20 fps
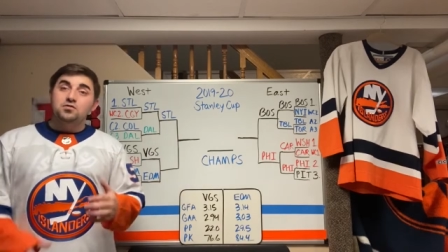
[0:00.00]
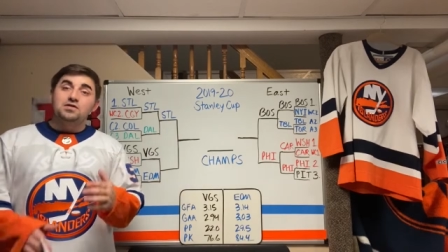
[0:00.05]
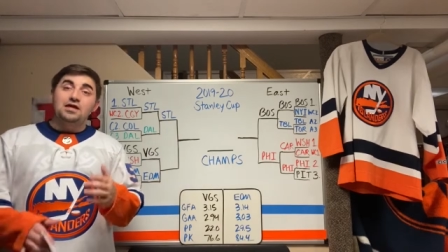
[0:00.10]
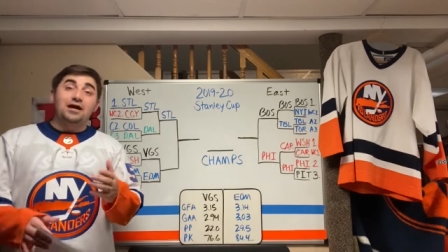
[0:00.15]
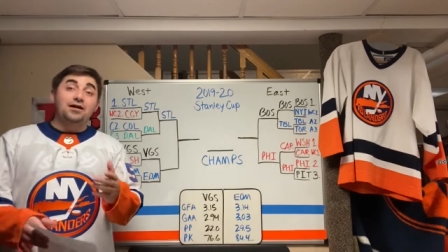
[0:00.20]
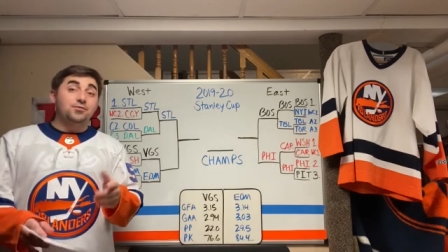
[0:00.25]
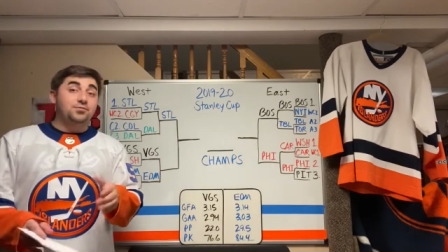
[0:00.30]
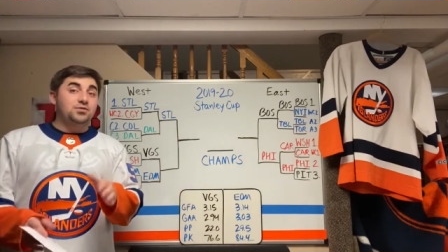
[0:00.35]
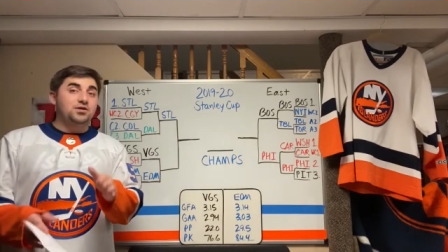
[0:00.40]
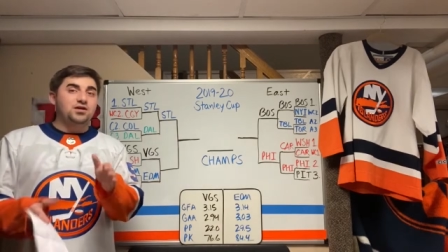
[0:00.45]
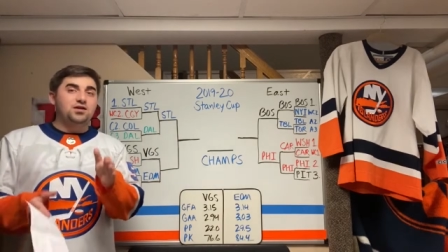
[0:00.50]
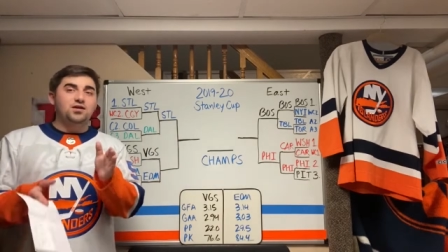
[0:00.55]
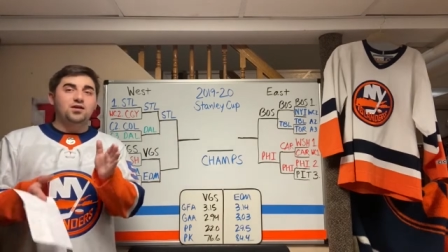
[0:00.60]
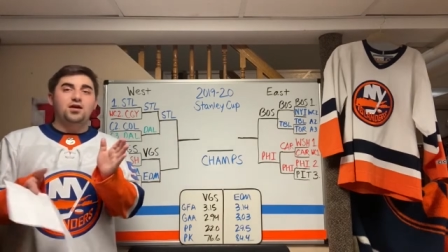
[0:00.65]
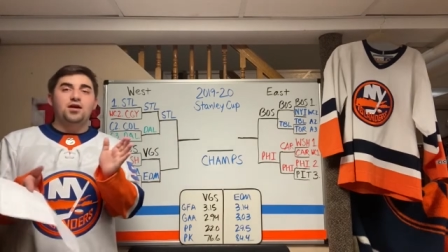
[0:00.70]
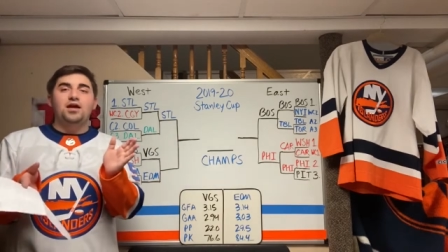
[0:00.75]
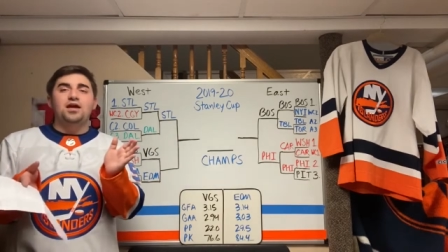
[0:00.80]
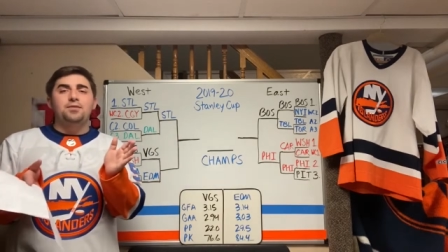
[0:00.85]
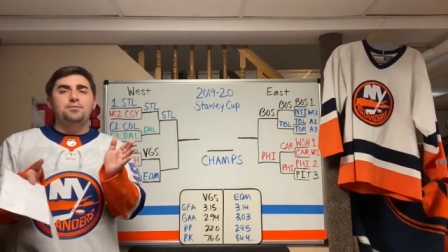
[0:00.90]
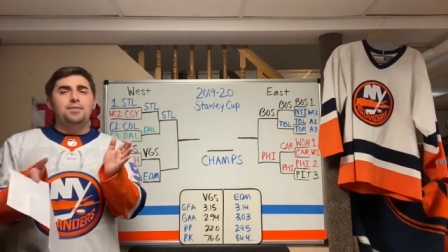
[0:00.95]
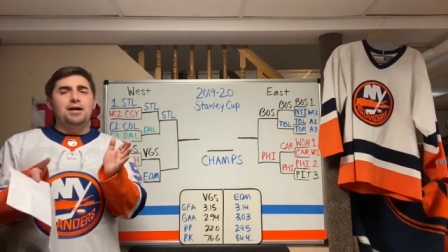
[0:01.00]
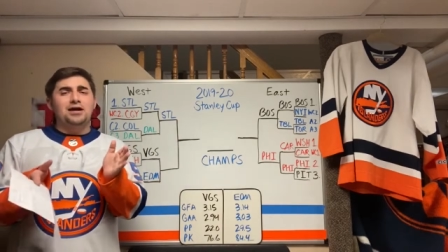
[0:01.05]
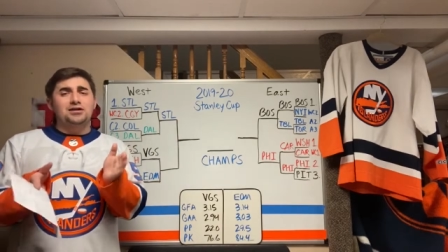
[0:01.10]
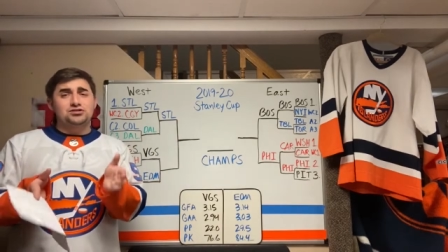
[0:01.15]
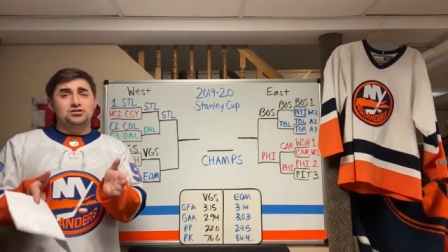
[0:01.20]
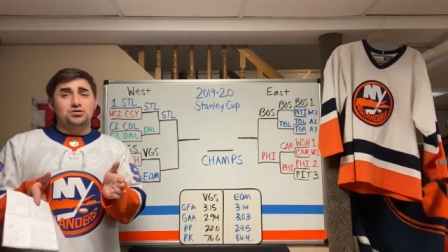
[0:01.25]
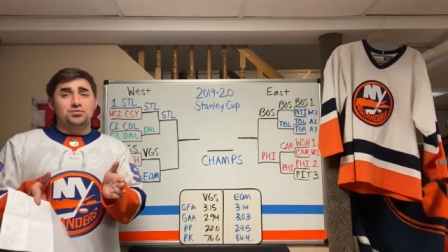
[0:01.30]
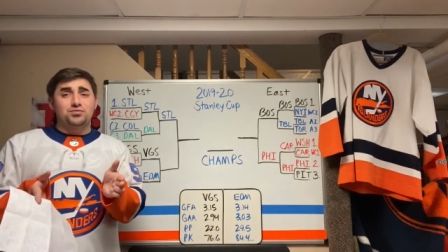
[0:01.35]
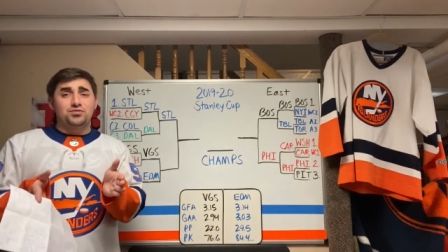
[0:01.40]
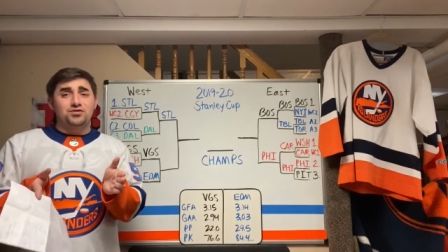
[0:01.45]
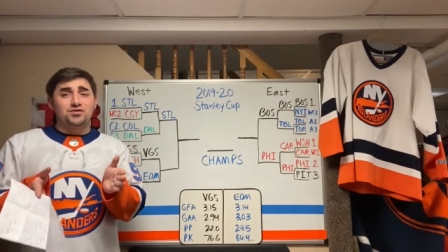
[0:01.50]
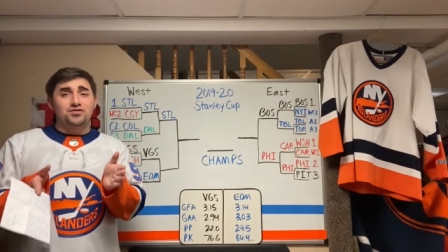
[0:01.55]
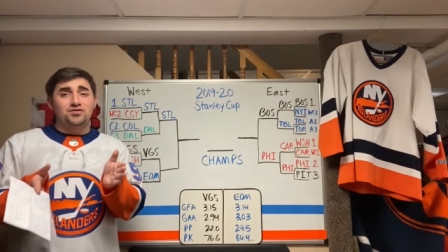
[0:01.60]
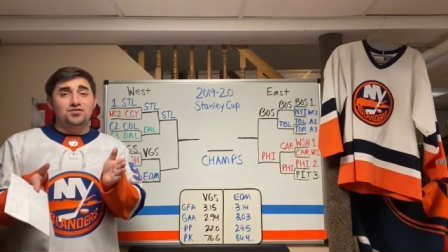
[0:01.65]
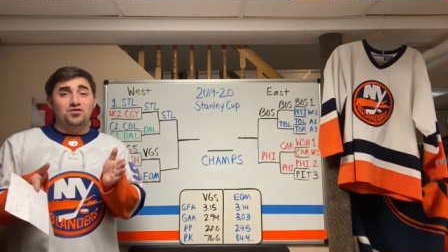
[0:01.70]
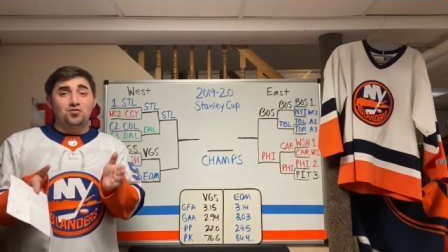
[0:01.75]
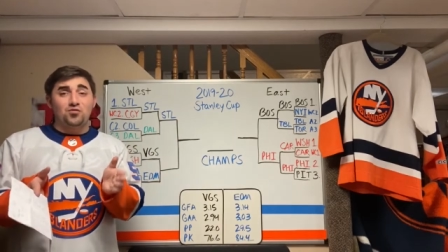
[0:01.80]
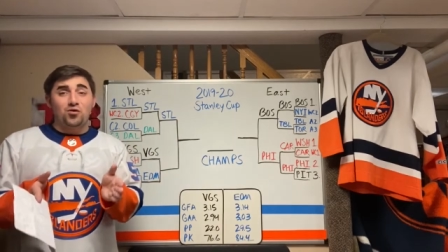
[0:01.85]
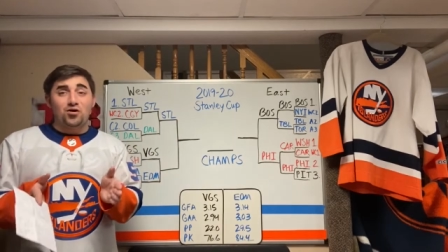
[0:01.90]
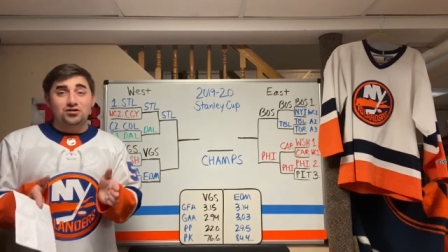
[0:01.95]
That would be a matchup
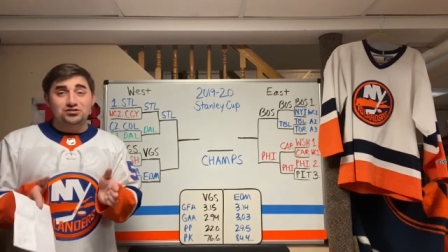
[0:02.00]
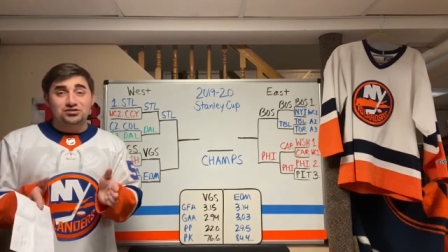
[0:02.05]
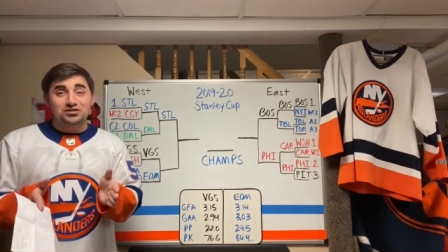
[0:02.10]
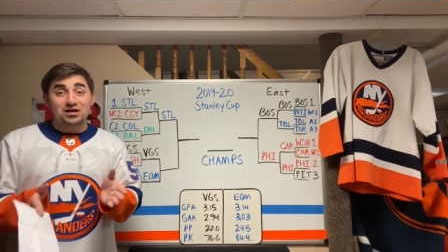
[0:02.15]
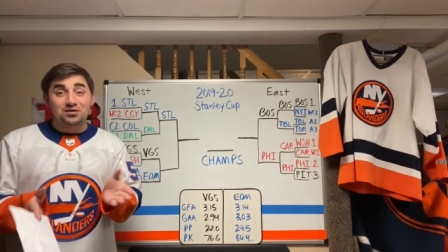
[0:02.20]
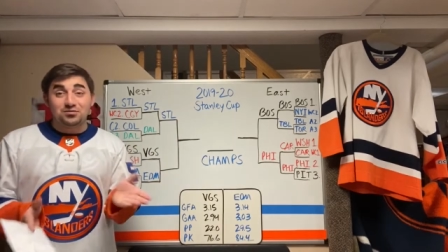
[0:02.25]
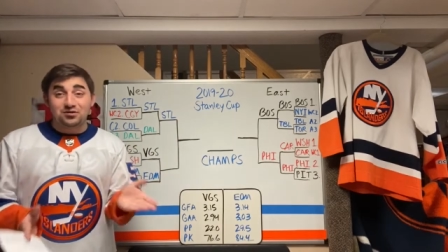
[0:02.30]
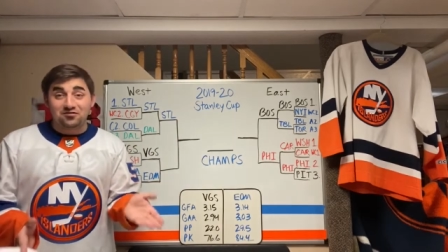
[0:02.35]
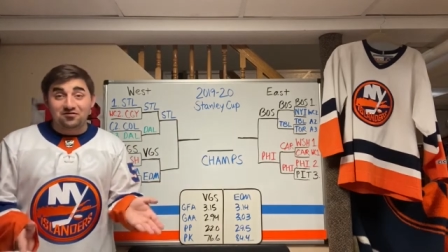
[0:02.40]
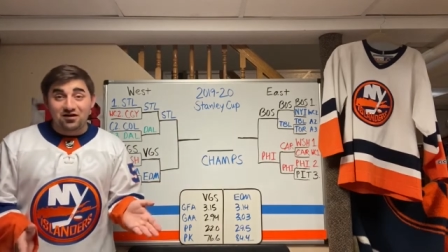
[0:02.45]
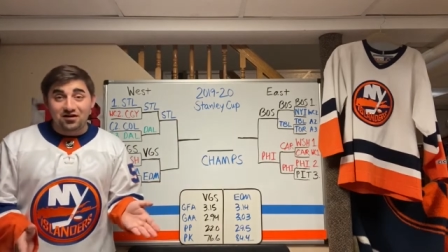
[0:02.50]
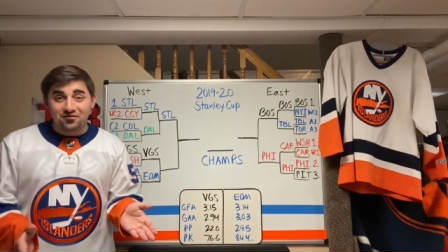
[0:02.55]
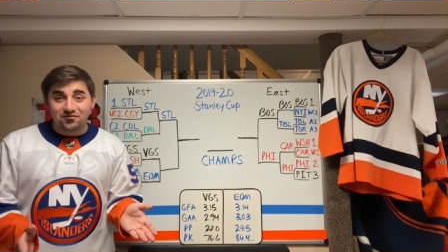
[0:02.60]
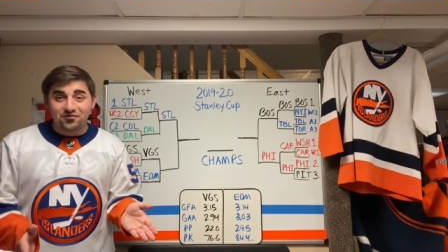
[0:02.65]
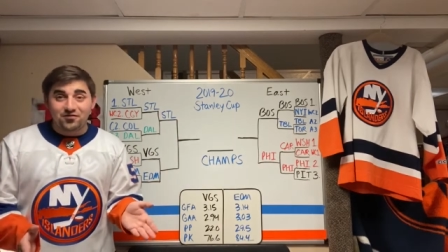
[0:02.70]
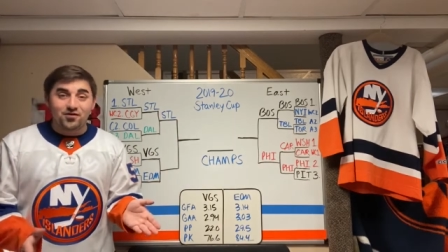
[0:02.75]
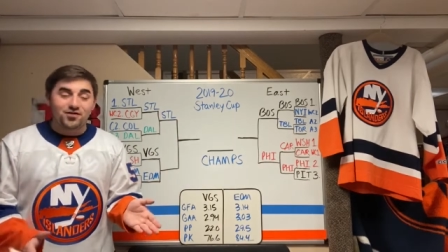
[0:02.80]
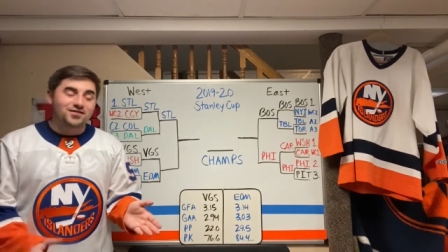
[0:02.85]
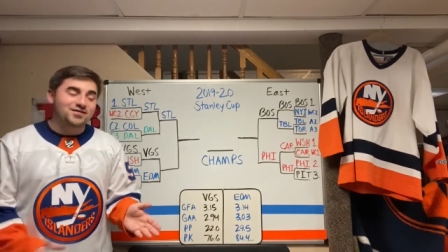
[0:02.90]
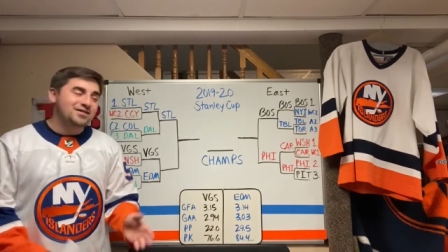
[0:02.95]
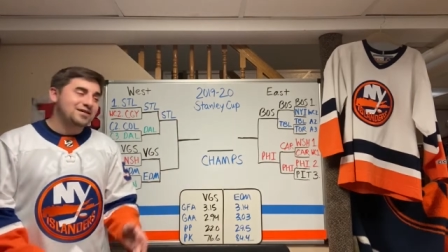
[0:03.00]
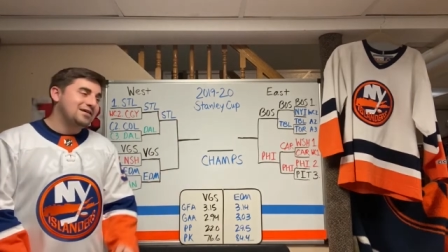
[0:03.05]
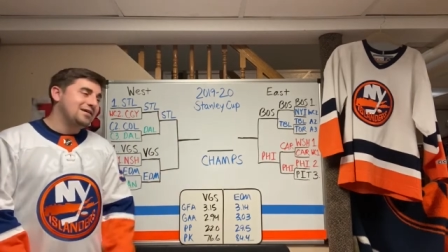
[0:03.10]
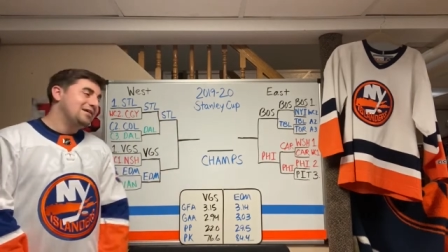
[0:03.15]
to watch. That'd be a lot of fun.